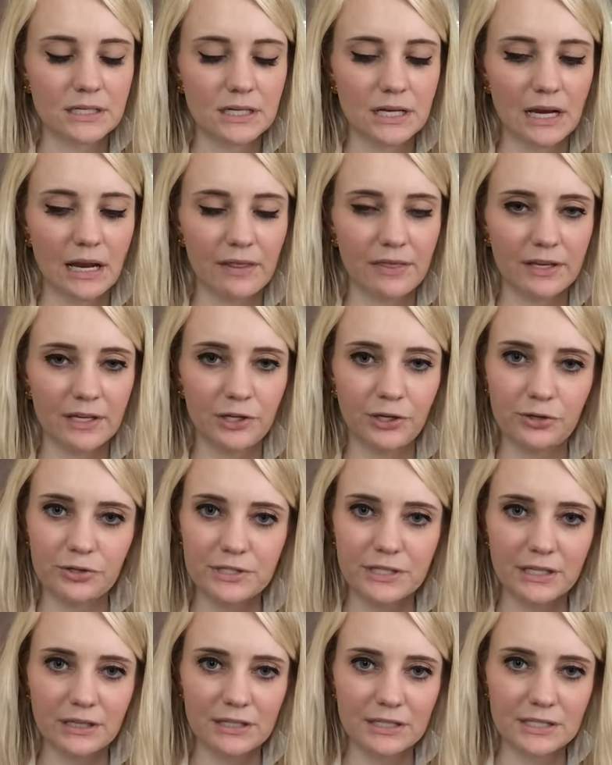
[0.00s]
And I think
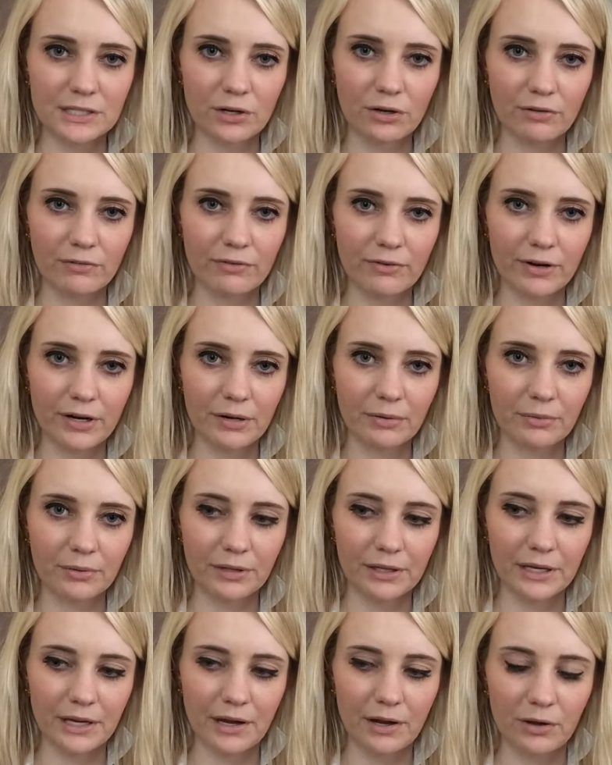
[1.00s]
using this over it
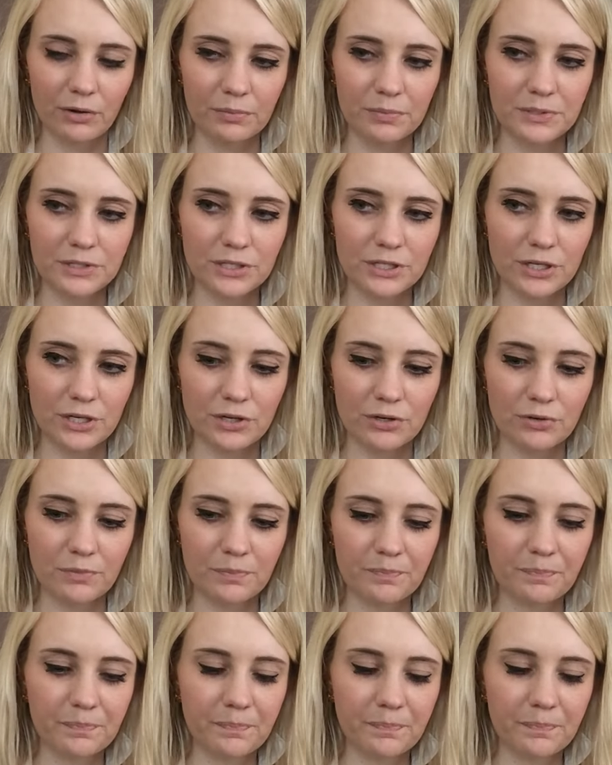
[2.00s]
really helps too.